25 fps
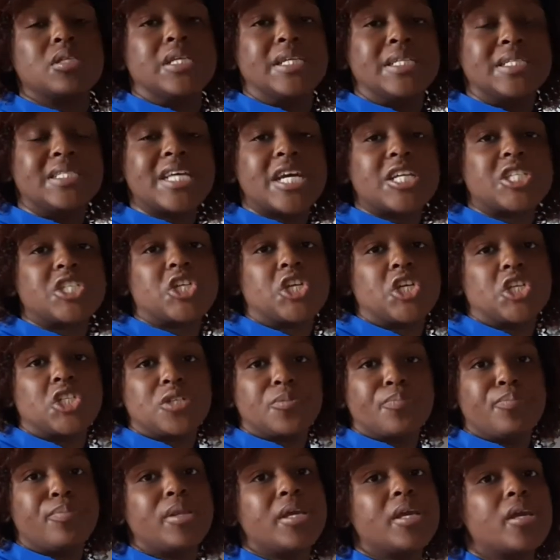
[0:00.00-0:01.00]

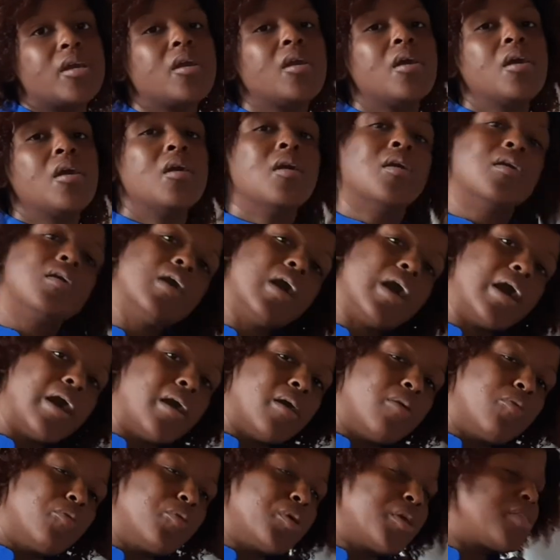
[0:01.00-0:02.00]
interchangeably
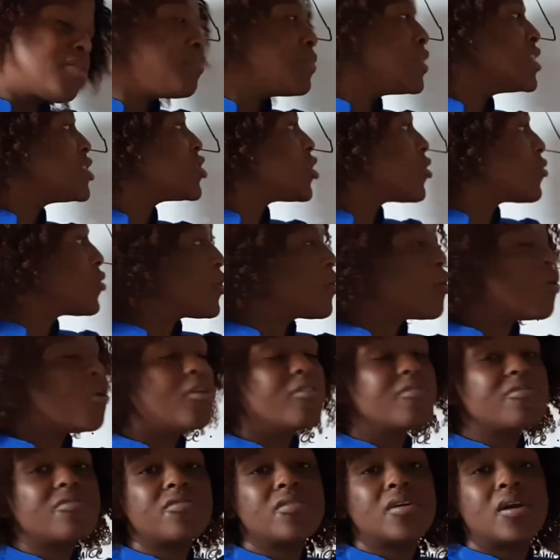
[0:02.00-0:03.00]
with measuring
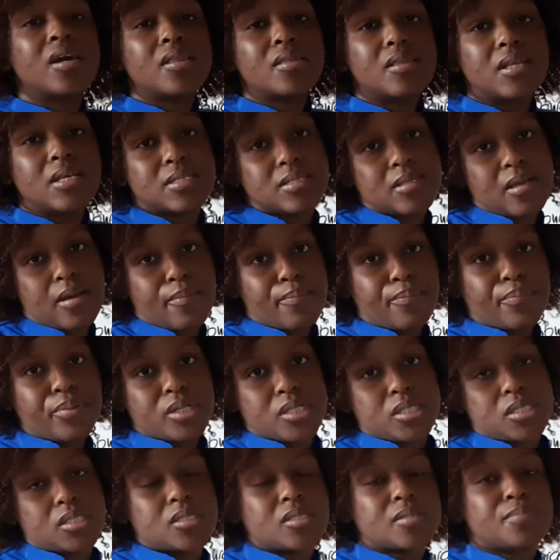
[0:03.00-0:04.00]
of the
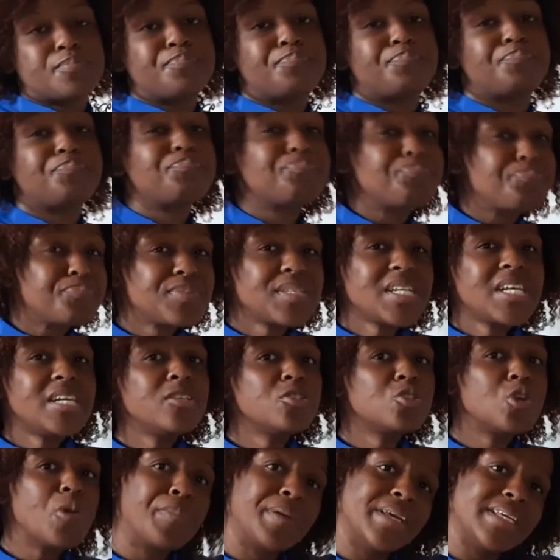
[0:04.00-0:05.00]
samples.
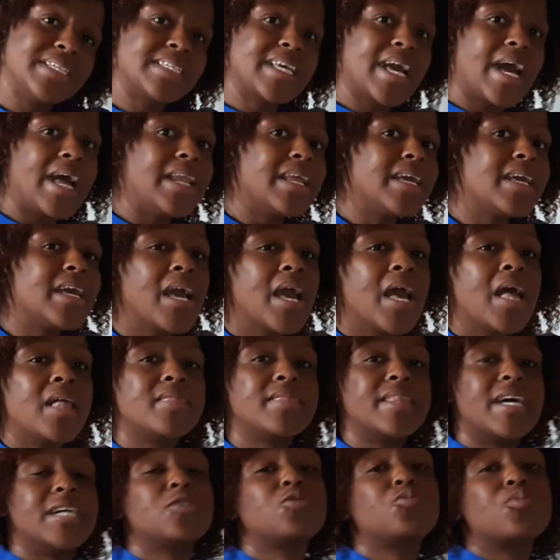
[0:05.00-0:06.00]
So basically,
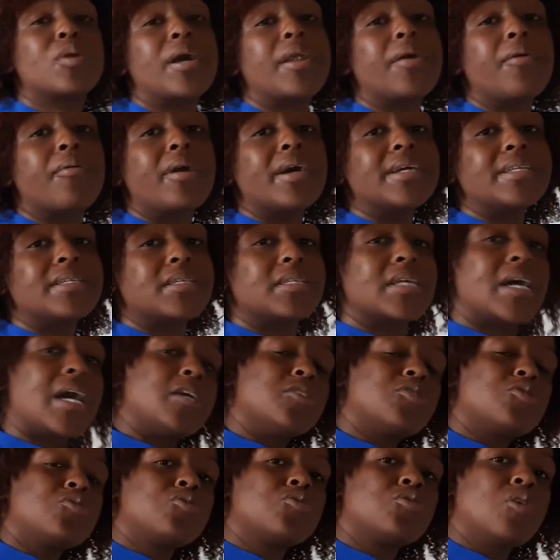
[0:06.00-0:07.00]
that's what I wanted us
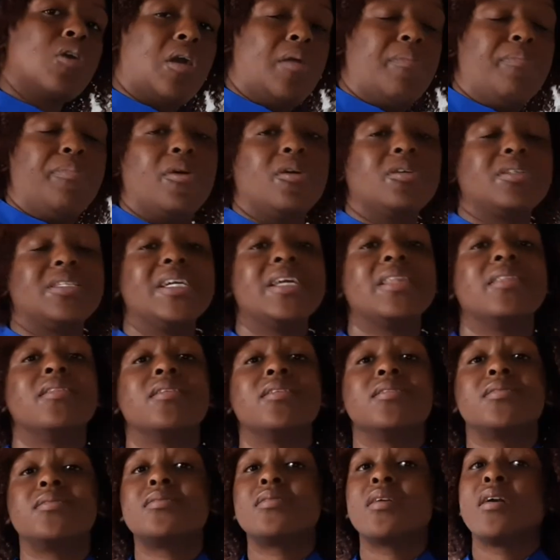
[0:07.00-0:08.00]
to talk about in
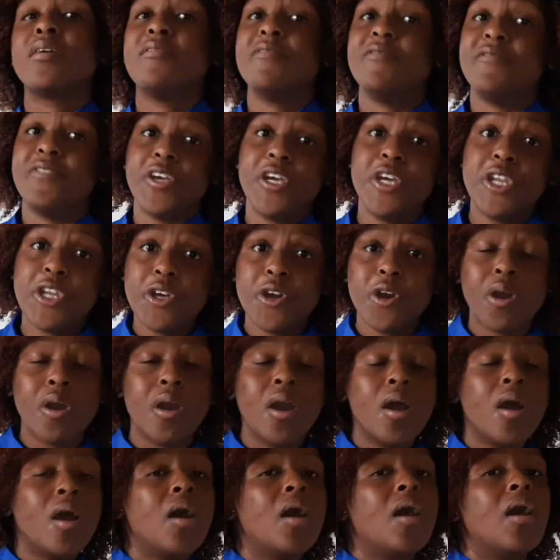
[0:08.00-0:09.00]
this video.
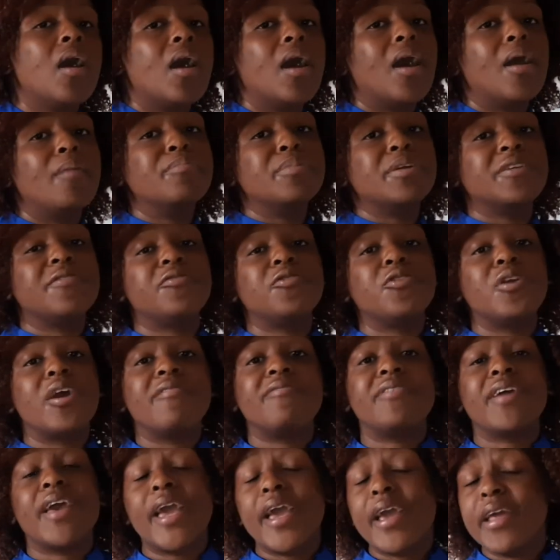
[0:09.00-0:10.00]
If you have
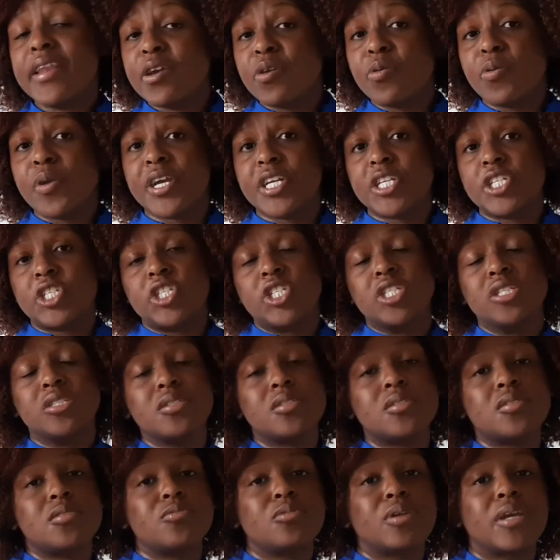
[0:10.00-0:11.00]
any
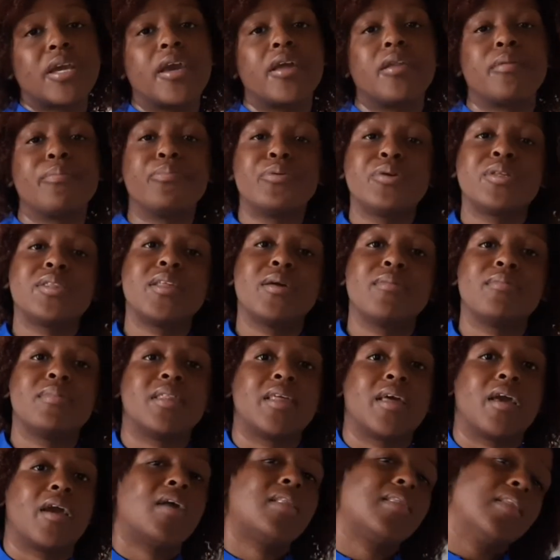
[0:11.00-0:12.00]
questions, you can put them
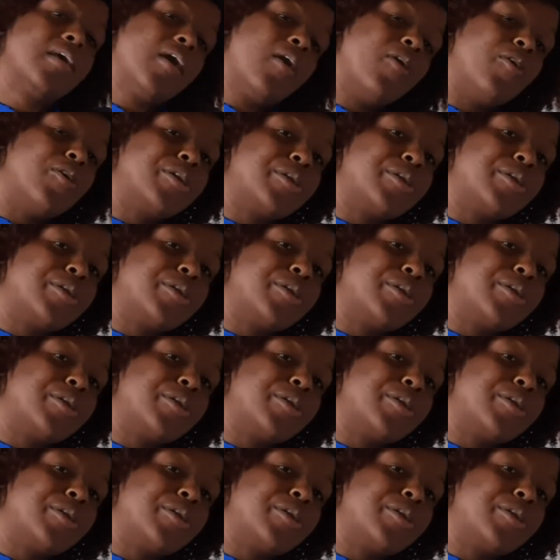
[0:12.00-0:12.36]
there on